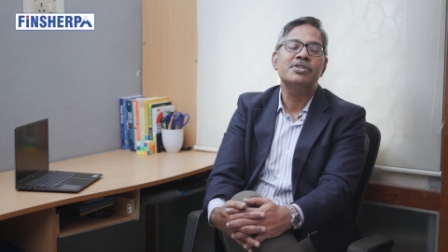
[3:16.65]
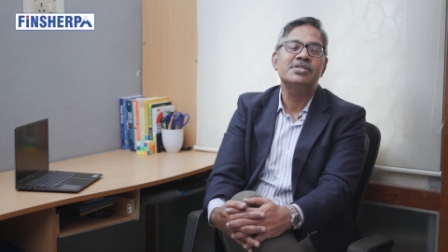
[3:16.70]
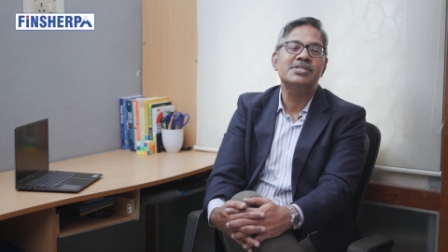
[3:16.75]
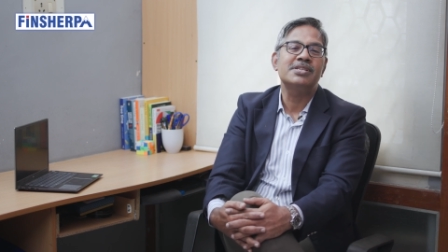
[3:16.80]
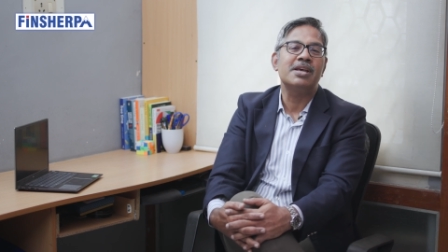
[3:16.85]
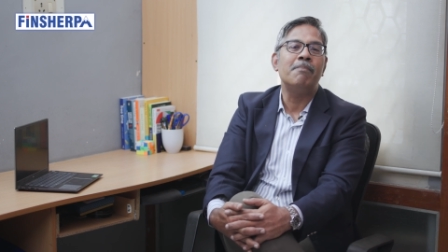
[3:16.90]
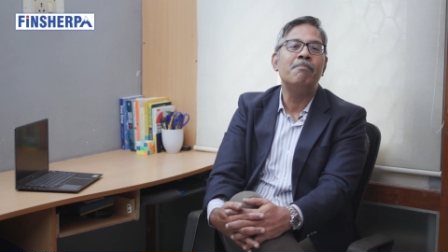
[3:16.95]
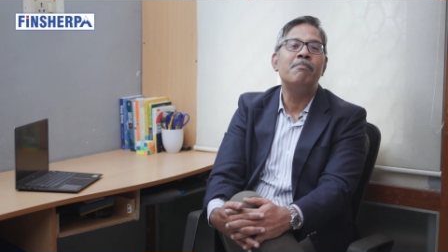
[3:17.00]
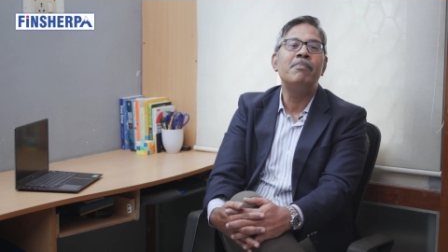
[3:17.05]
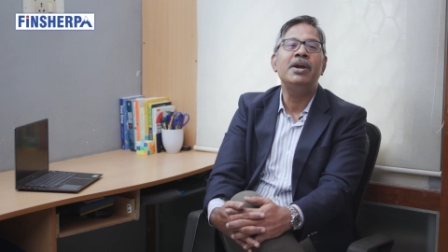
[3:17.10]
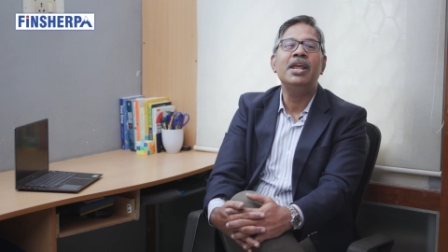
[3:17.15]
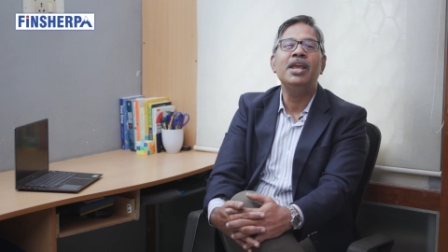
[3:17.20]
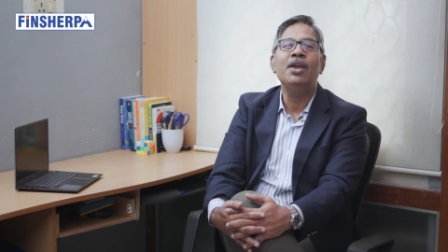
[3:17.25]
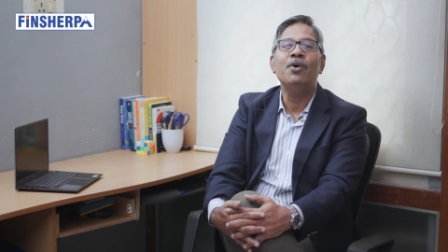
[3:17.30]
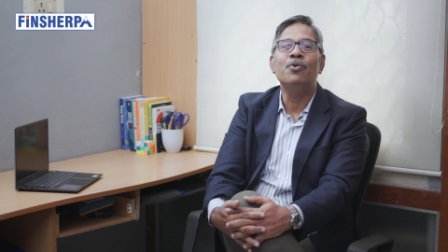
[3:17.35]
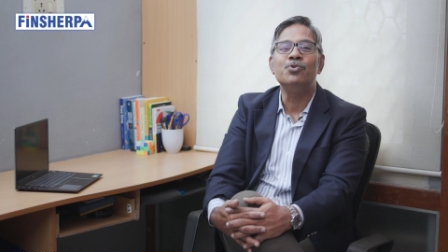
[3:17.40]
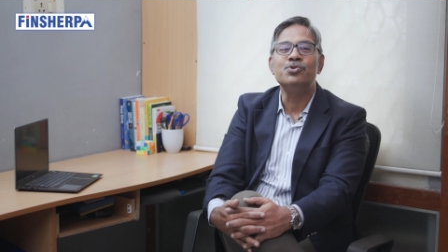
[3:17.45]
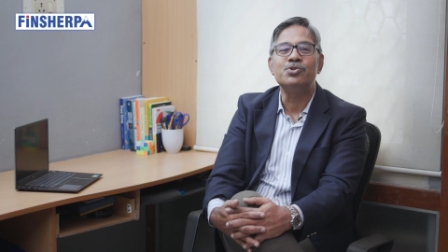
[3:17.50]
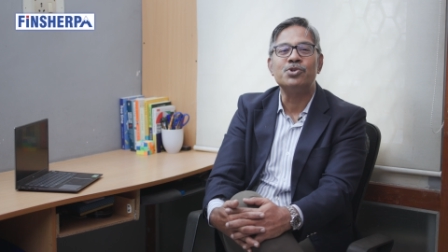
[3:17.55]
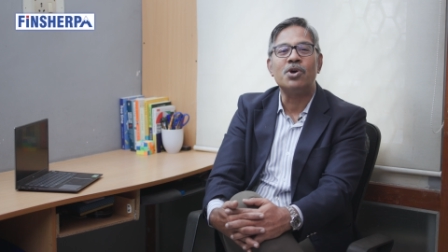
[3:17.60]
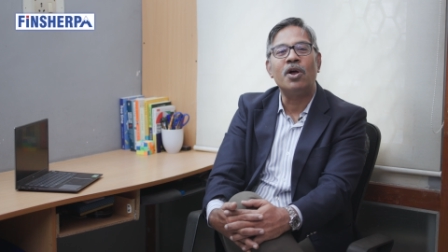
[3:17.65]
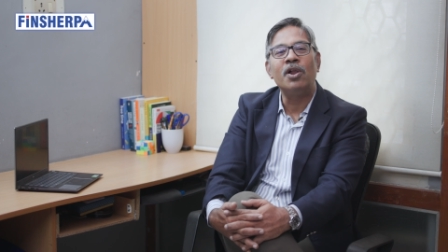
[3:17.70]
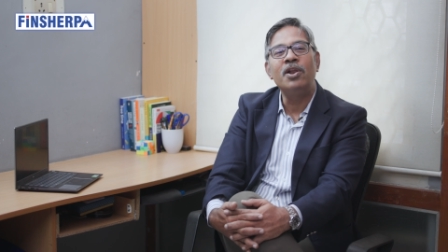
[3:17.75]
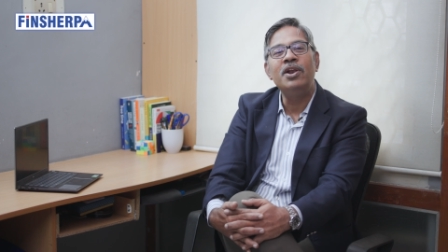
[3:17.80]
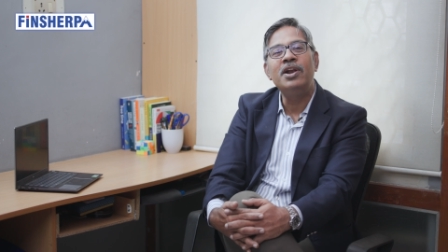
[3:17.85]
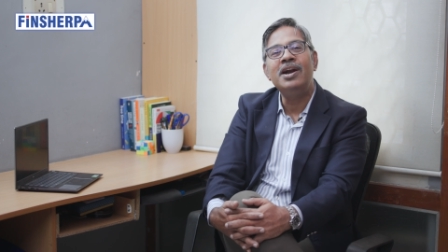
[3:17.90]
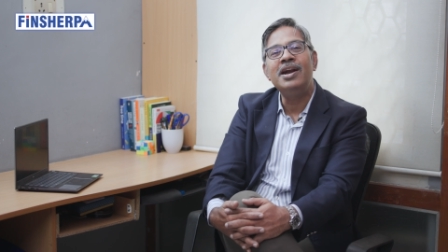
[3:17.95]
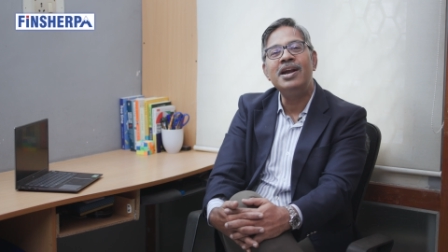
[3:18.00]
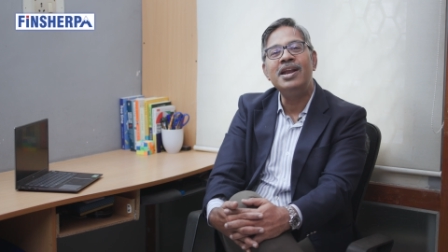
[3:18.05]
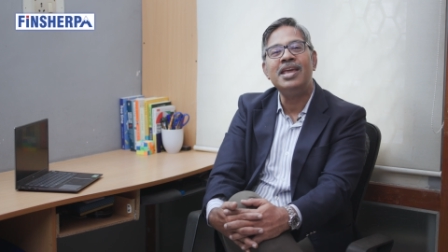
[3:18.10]
somebody who is
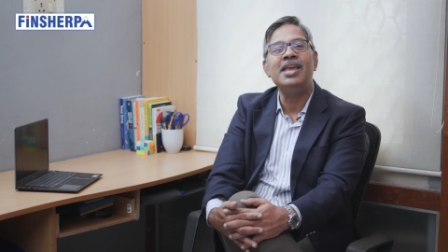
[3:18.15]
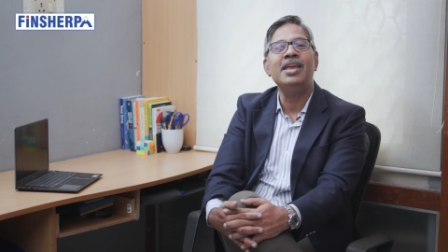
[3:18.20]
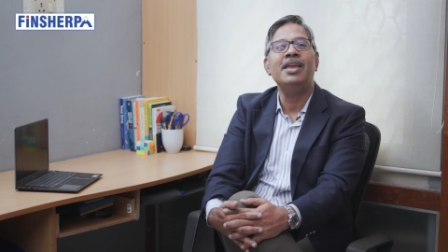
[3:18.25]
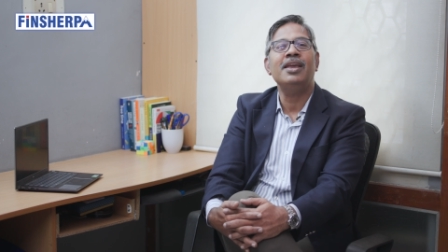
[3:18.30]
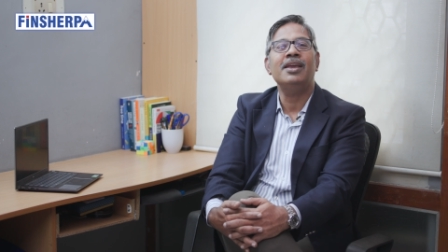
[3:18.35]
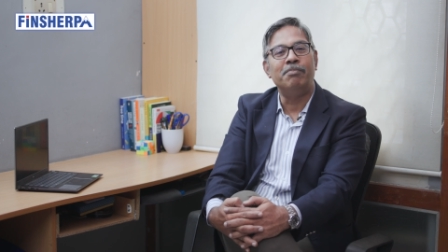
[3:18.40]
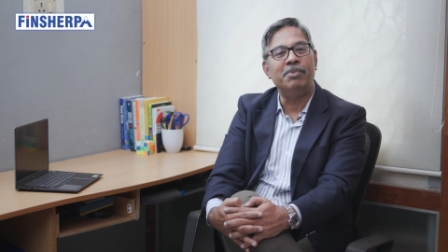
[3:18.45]
already